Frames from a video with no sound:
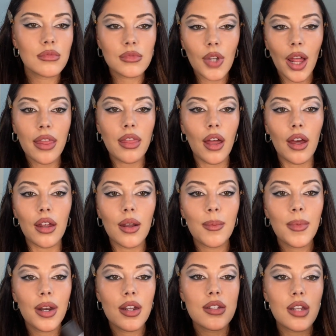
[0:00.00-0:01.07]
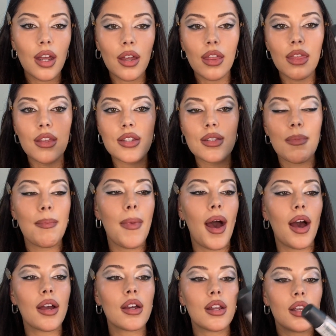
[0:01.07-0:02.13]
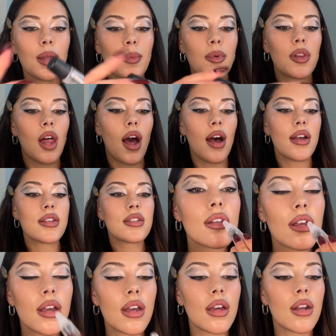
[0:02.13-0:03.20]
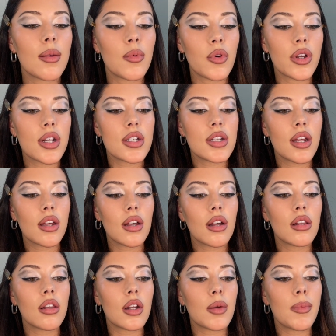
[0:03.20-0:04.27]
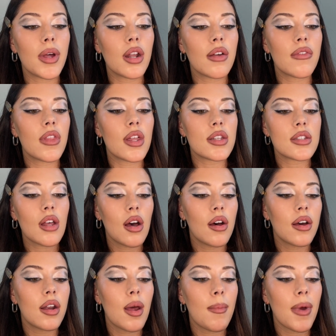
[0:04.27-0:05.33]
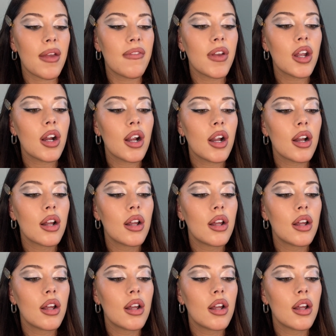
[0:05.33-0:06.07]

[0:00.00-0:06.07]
And then I'm gonna take this MAC lip gloss and I'm going to take a little bit of this on my finger